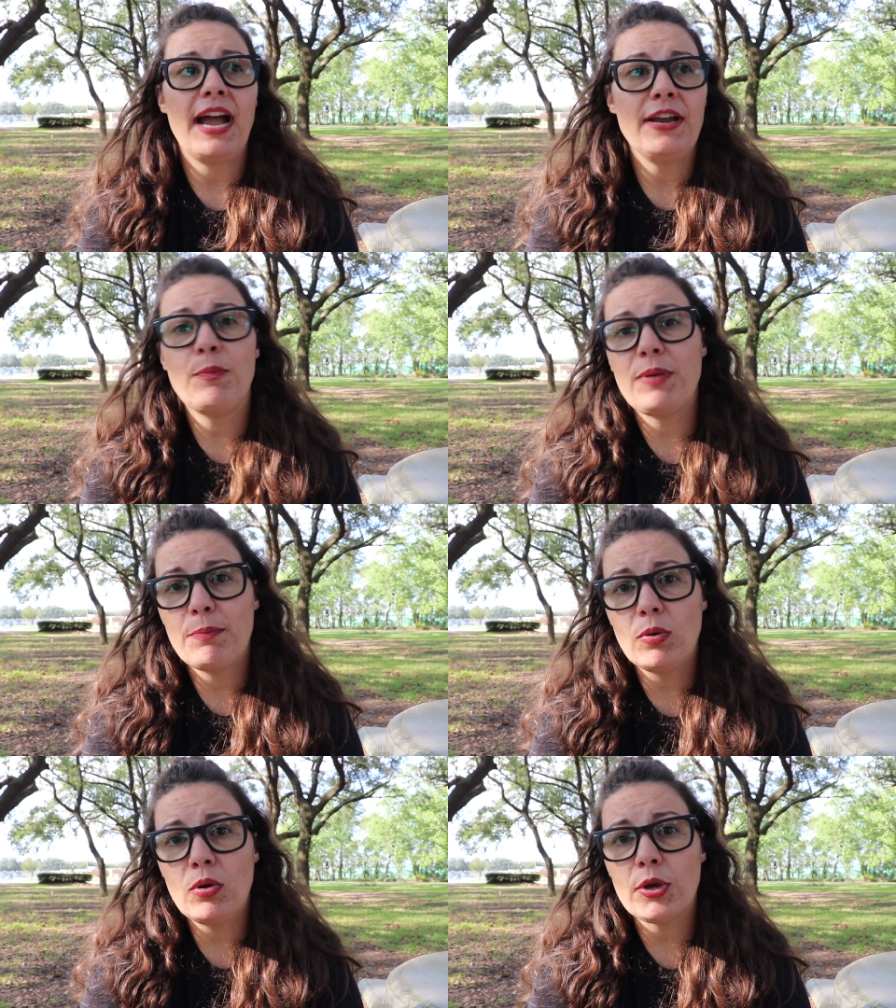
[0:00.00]
I know
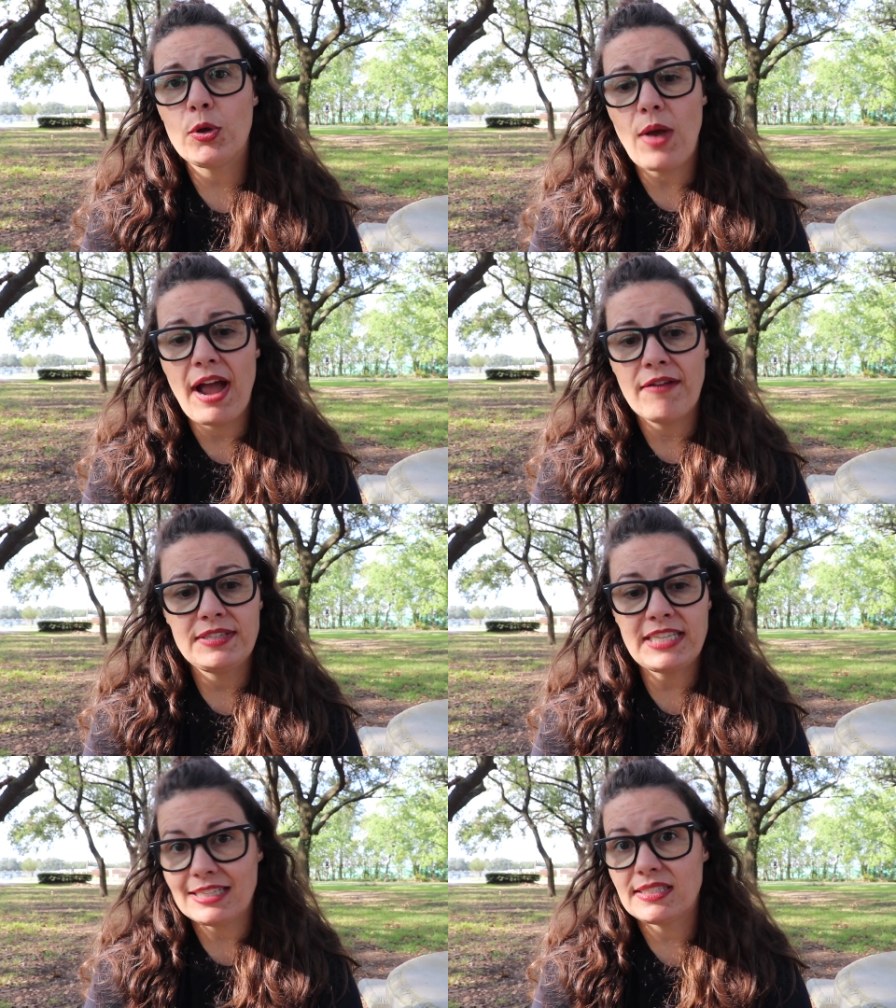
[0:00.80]
people who
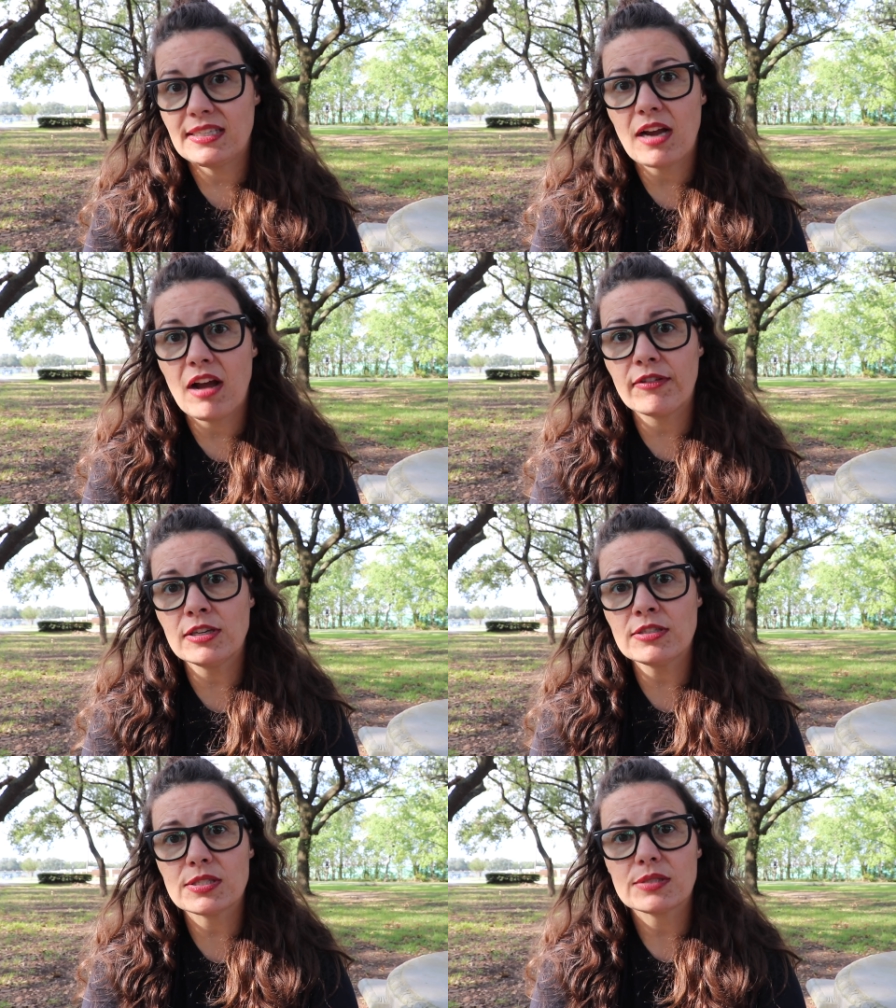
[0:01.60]
have tested
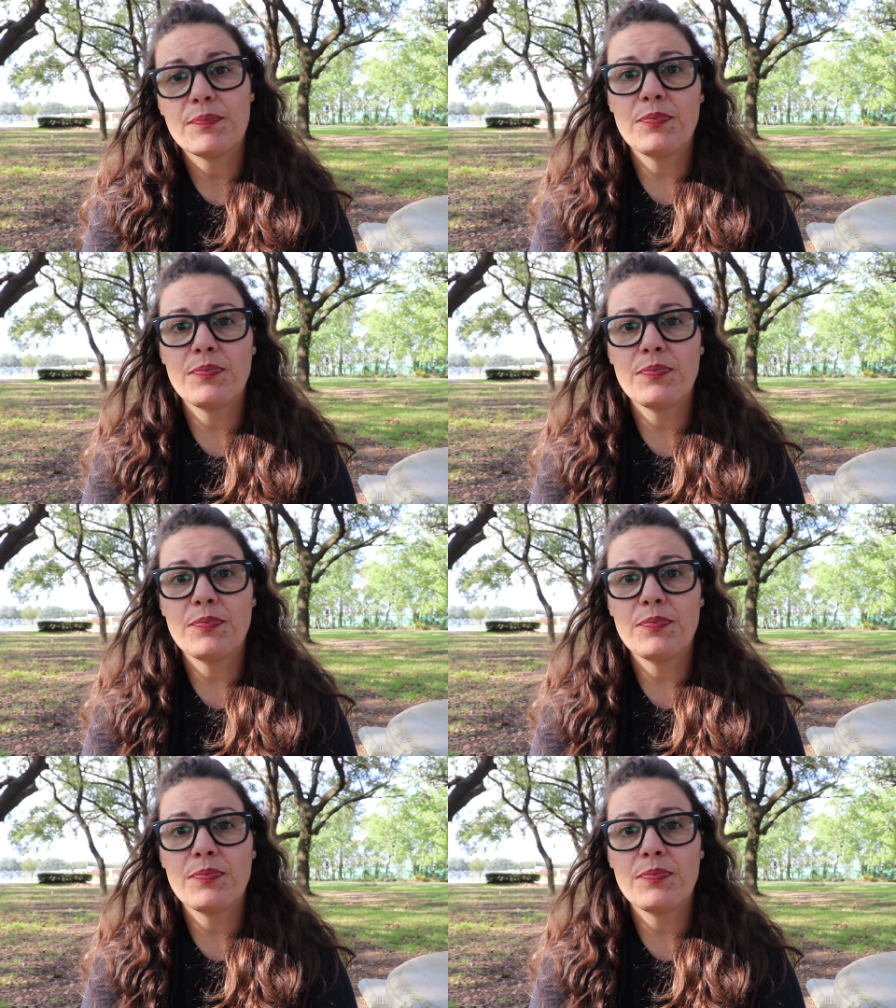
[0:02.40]
covers